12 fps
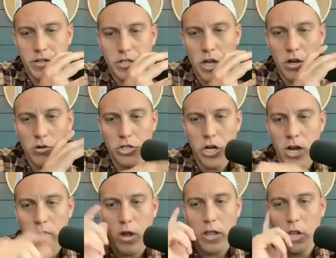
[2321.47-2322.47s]
So,
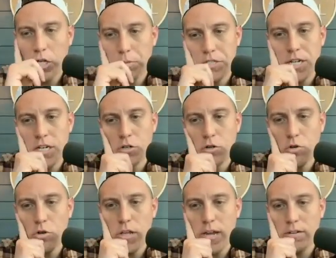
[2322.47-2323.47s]
John, a large percentage of
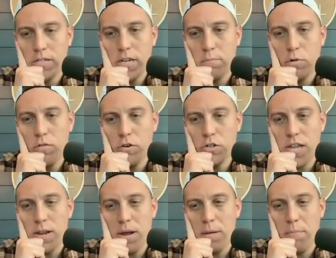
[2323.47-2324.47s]
Google guaranteed movers
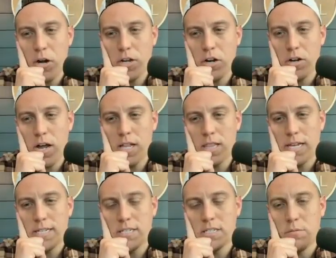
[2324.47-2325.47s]
in my market are not
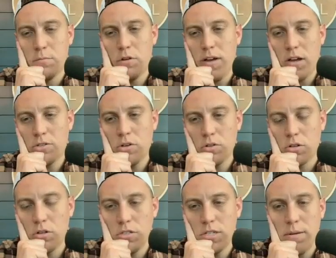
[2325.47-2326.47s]
licensed to move household
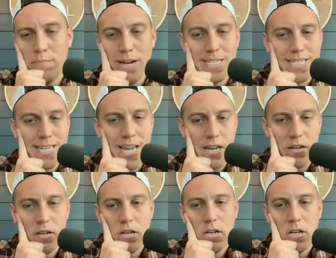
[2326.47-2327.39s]
goods in my state.